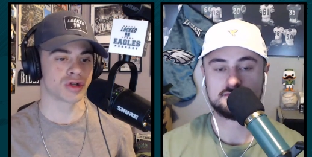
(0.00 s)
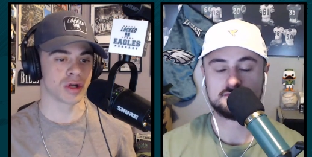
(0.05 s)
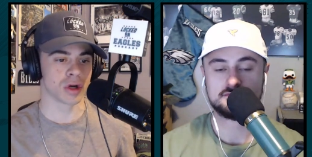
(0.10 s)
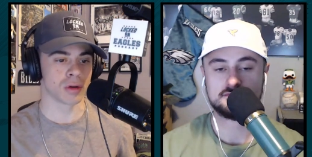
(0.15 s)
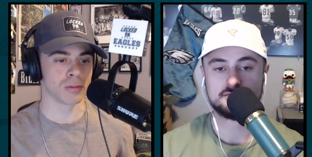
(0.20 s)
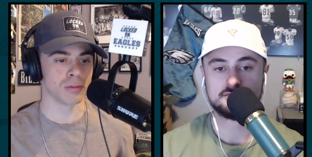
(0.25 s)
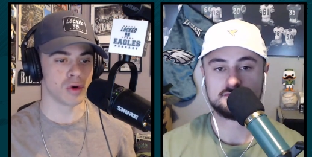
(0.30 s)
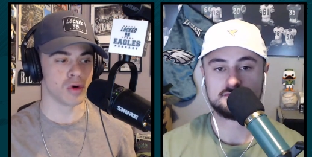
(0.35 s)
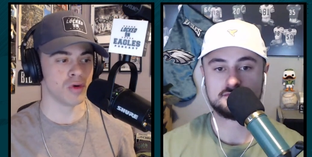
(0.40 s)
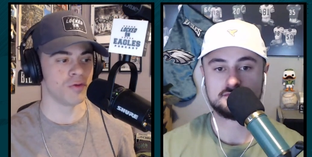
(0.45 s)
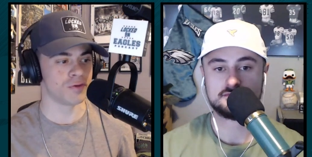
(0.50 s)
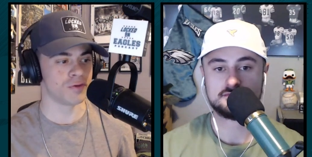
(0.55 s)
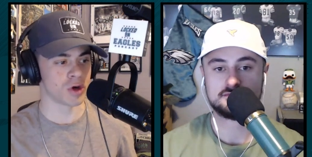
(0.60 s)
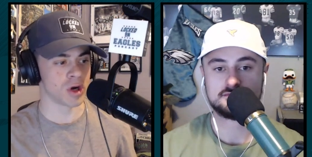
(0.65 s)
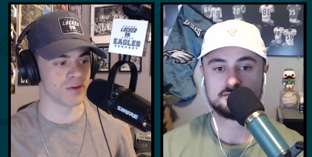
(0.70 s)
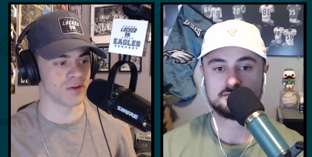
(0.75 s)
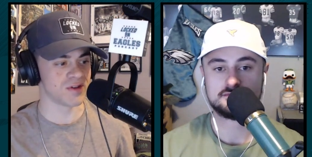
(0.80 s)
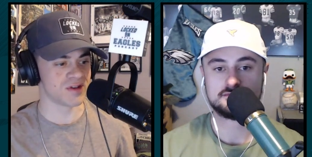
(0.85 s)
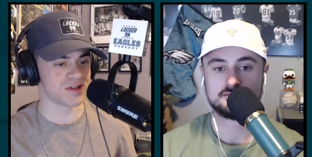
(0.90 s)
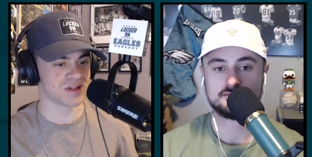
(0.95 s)
Speaker 1: term move
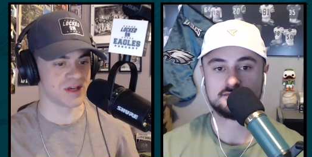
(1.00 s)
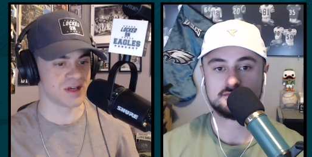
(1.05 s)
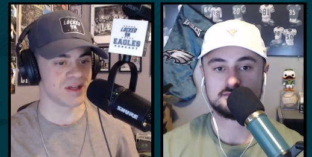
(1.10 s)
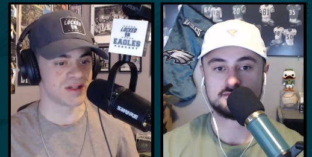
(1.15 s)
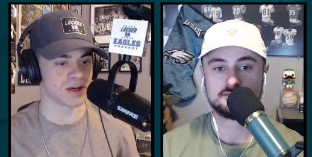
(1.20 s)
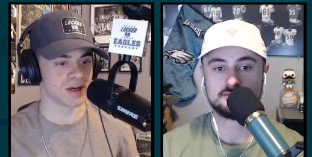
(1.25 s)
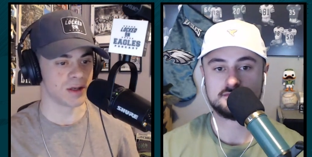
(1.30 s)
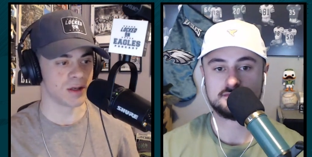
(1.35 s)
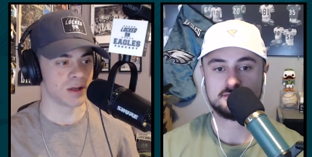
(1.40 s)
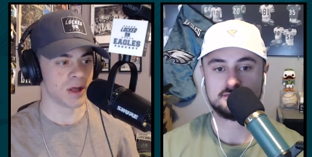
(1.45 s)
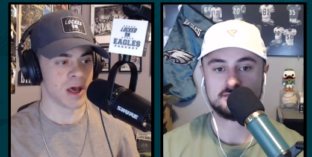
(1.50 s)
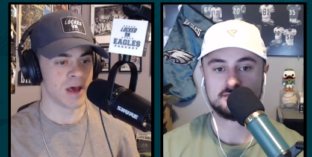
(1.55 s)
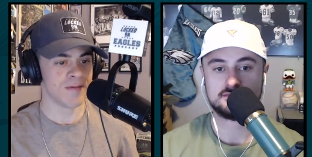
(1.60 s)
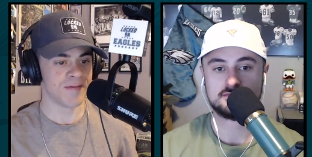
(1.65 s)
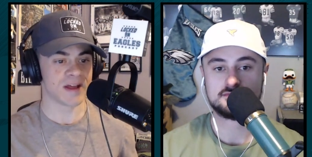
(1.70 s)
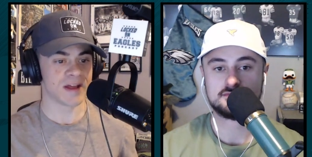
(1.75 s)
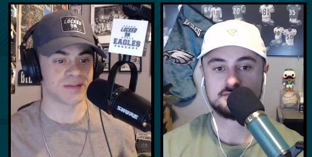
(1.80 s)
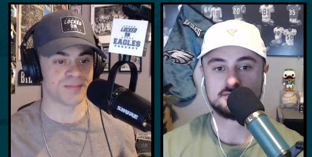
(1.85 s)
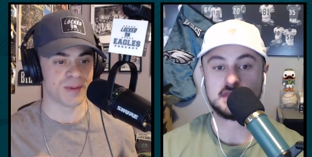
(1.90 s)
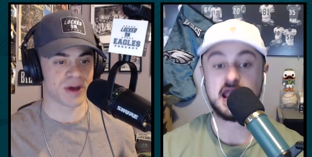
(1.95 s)
during the season
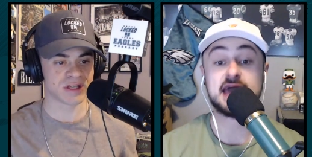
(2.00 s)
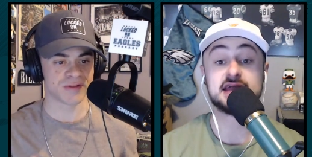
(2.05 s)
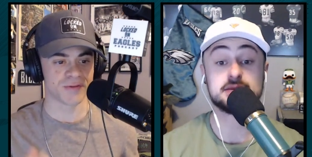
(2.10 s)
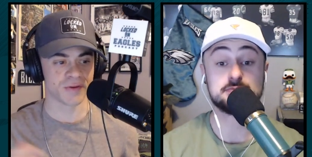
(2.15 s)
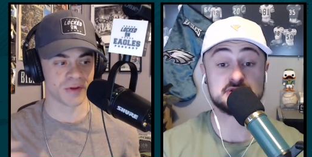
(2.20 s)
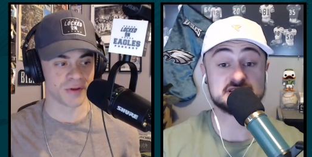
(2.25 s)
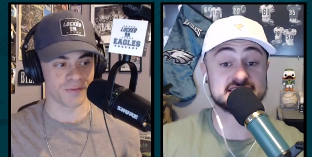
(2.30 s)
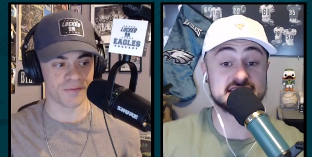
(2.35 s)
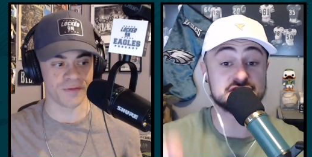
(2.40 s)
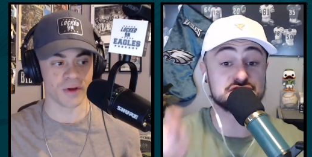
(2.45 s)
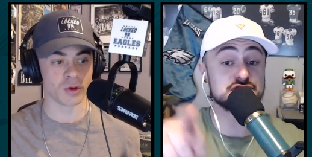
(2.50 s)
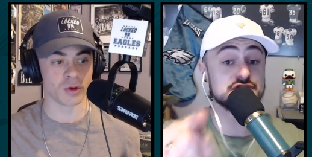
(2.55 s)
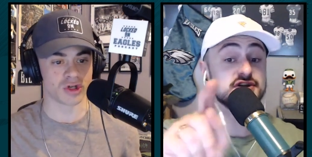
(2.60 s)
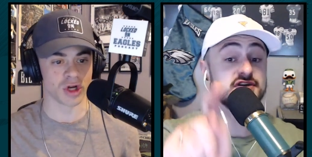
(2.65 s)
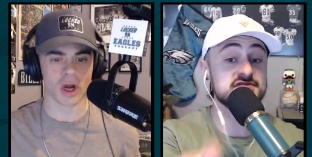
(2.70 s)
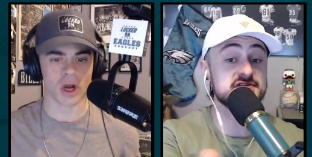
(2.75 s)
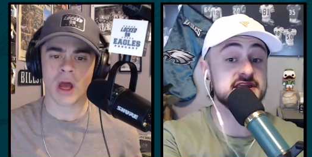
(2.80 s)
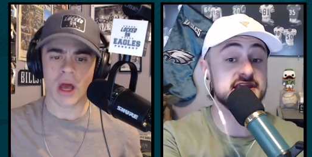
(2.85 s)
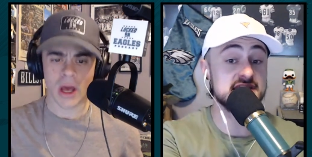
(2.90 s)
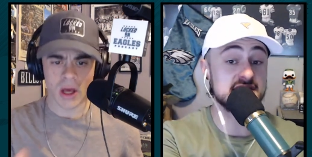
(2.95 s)
that's best at for a position
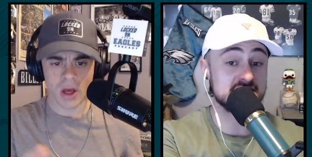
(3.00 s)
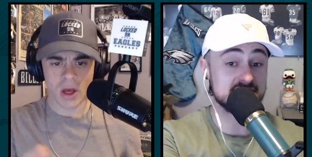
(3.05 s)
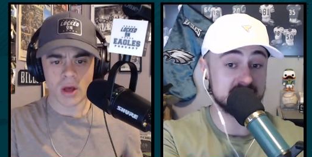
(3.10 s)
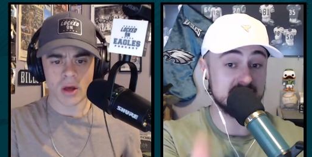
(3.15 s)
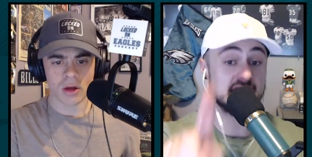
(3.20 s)
of need.